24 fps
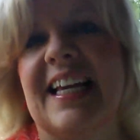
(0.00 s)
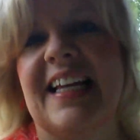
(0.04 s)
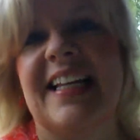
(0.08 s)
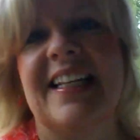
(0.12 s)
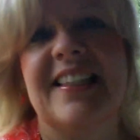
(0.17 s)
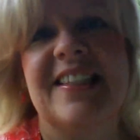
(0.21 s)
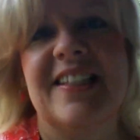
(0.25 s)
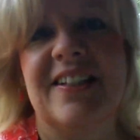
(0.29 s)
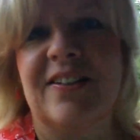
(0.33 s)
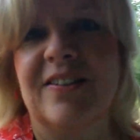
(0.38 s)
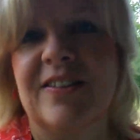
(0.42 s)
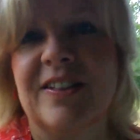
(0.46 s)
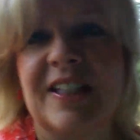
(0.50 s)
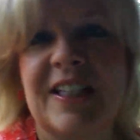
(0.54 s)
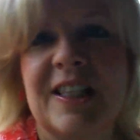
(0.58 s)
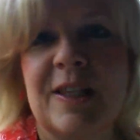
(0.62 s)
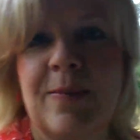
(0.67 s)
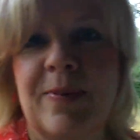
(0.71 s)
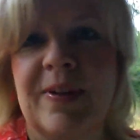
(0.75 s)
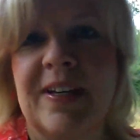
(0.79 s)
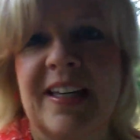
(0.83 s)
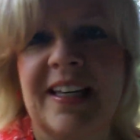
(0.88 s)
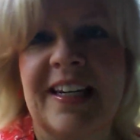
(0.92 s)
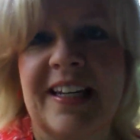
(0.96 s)
It's only the
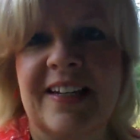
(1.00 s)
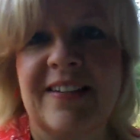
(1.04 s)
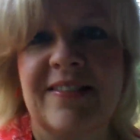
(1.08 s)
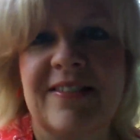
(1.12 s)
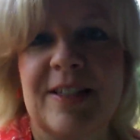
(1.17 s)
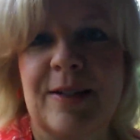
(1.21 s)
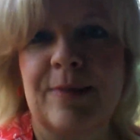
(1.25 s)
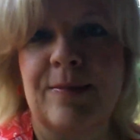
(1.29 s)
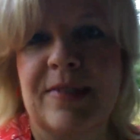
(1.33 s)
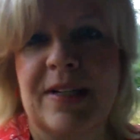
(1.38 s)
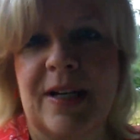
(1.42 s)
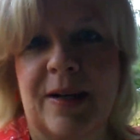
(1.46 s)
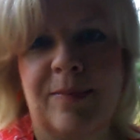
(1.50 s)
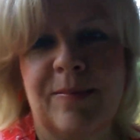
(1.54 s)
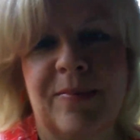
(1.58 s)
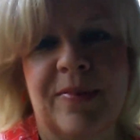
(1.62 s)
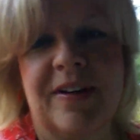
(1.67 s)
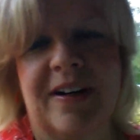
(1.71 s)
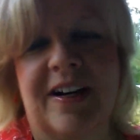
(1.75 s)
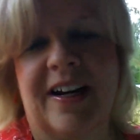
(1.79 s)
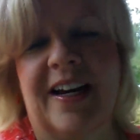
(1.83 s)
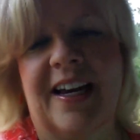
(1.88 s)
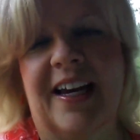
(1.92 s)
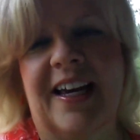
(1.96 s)
beginning of
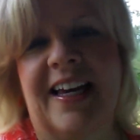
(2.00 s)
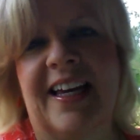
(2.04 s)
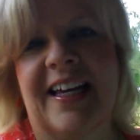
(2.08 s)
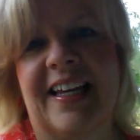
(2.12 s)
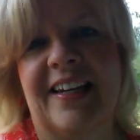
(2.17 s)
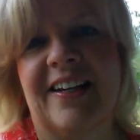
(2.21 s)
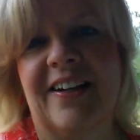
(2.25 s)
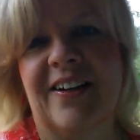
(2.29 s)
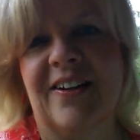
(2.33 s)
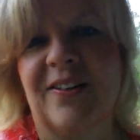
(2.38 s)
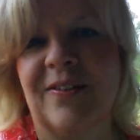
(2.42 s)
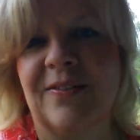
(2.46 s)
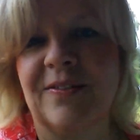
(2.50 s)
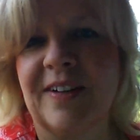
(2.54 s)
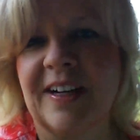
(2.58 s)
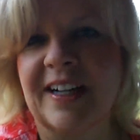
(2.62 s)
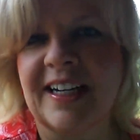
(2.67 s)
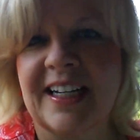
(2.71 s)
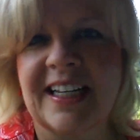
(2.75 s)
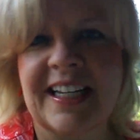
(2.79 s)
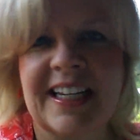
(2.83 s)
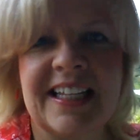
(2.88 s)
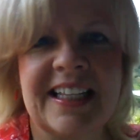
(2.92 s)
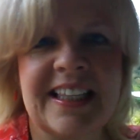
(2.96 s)
September and
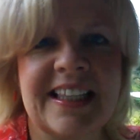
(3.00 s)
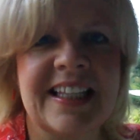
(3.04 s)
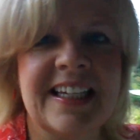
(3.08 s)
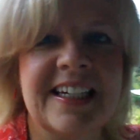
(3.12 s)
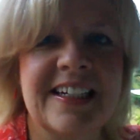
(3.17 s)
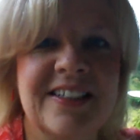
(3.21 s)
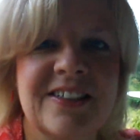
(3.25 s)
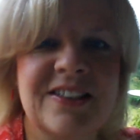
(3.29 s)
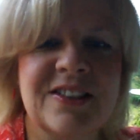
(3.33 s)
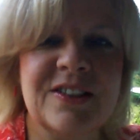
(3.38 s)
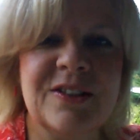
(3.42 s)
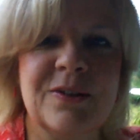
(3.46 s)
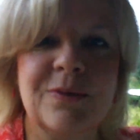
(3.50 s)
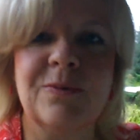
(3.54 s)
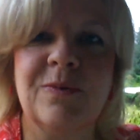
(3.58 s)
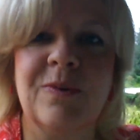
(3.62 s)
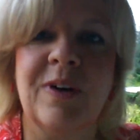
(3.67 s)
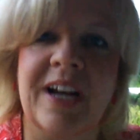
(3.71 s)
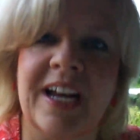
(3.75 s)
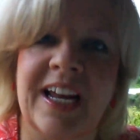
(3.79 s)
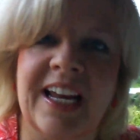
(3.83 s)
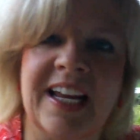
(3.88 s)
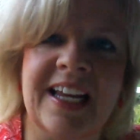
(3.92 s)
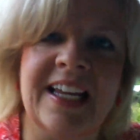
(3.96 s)
already there's
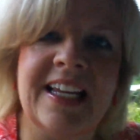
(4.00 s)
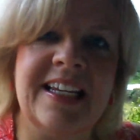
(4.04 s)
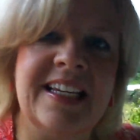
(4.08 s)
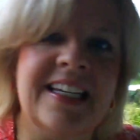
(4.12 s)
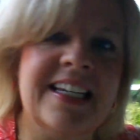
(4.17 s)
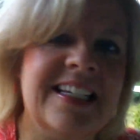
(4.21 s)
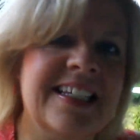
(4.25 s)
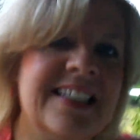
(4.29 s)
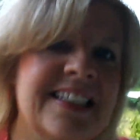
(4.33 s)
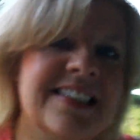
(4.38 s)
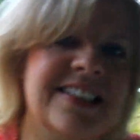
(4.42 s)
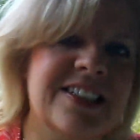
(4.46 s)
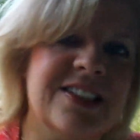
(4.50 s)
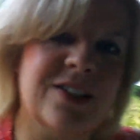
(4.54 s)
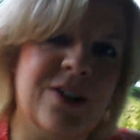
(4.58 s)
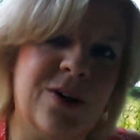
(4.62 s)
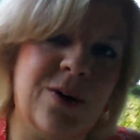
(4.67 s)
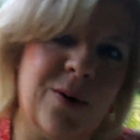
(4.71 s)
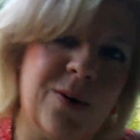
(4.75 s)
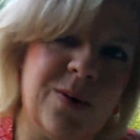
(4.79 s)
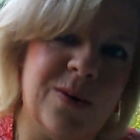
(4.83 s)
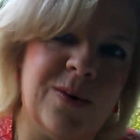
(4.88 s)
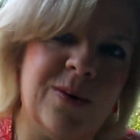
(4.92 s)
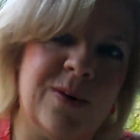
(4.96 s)
rain, it's
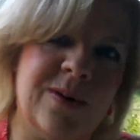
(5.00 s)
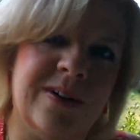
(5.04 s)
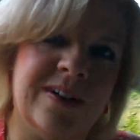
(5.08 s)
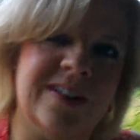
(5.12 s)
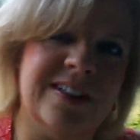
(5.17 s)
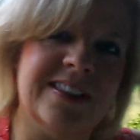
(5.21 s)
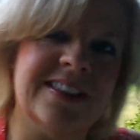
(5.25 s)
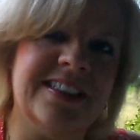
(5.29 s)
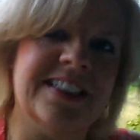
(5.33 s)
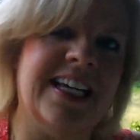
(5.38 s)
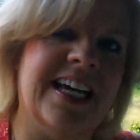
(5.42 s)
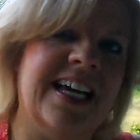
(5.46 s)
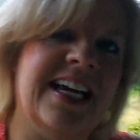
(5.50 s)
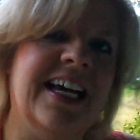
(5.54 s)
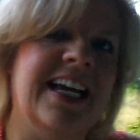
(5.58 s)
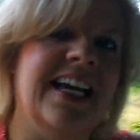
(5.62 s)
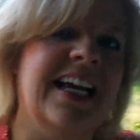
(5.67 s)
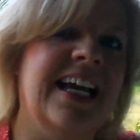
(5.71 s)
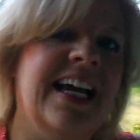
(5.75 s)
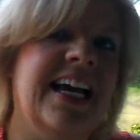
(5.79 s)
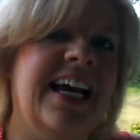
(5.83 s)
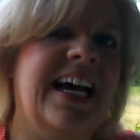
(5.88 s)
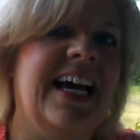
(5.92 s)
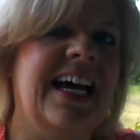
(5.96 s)
cold.
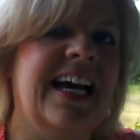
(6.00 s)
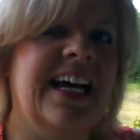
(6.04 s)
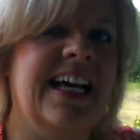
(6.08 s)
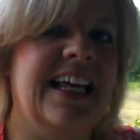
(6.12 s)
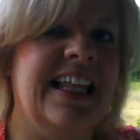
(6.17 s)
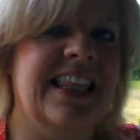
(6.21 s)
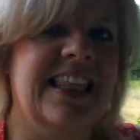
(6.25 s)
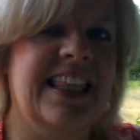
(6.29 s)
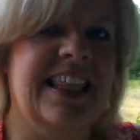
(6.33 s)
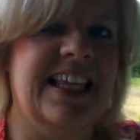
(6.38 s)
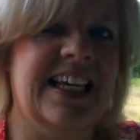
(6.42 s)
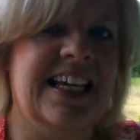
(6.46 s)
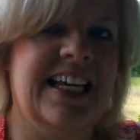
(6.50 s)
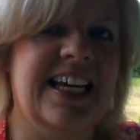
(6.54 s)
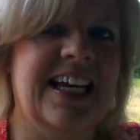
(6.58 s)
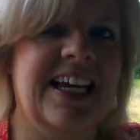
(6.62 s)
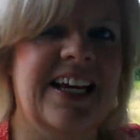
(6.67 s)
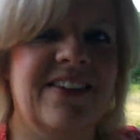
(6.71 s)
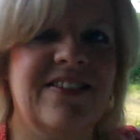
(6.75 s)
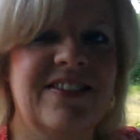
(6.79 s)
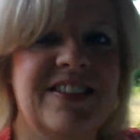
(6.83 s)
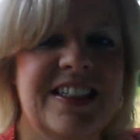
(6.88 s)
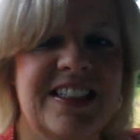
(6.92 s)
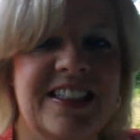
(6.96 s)
I think I
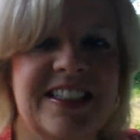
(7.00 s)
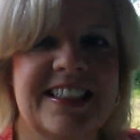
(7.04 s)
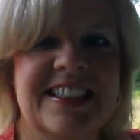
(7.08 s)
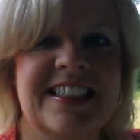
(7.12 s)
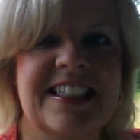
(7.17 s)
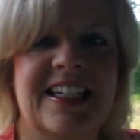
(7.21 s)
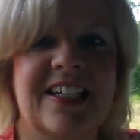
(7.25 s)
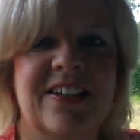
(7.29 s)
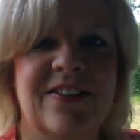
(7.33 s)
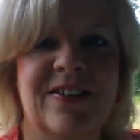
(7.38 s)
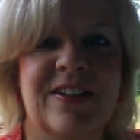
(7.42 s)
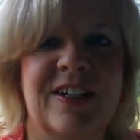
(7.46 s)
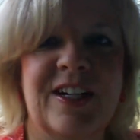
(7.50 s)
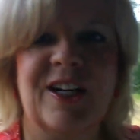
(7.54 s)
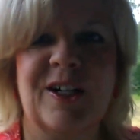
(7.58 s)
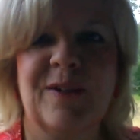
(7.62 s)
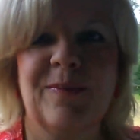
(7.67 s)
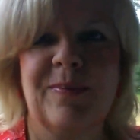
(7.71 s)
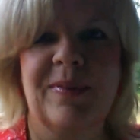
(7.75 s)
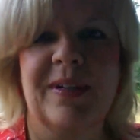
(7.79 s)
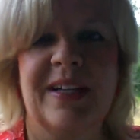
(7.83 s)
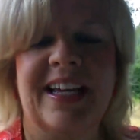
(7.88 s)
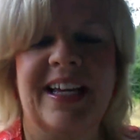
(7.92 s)
have to just give it up.